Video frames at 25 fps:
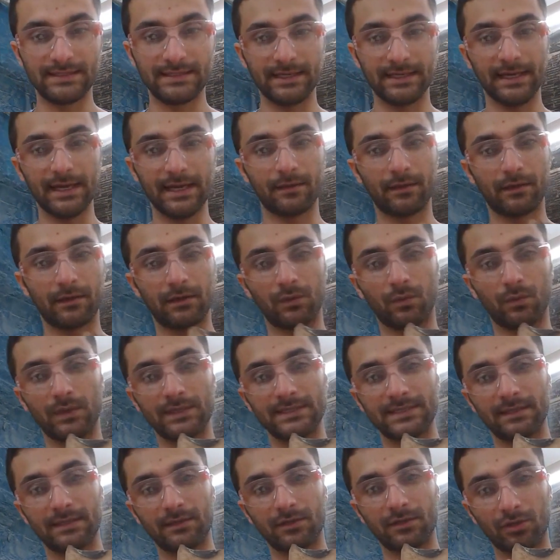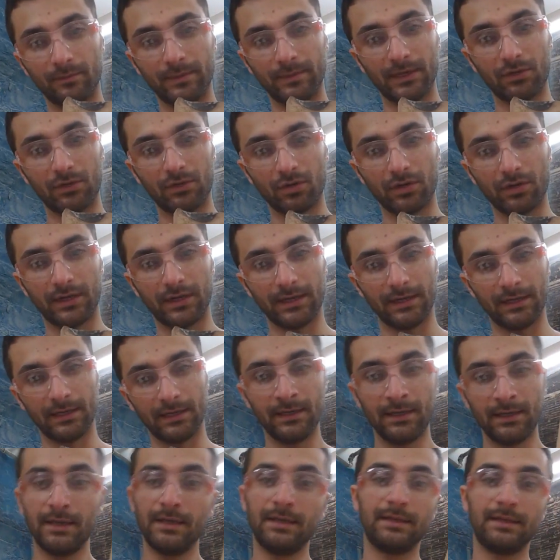together and one's a little bit crooked,
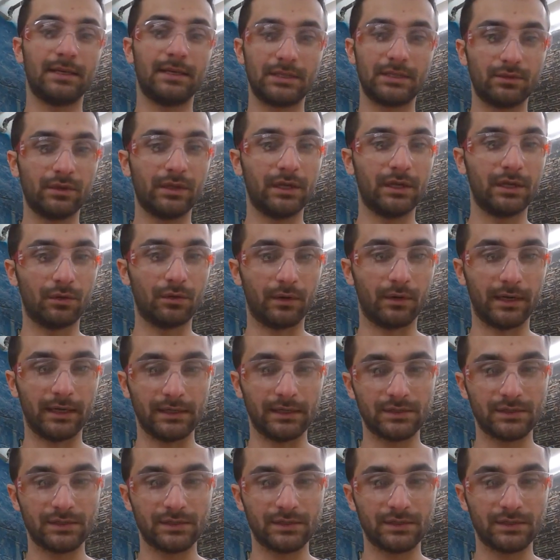that's really annoying.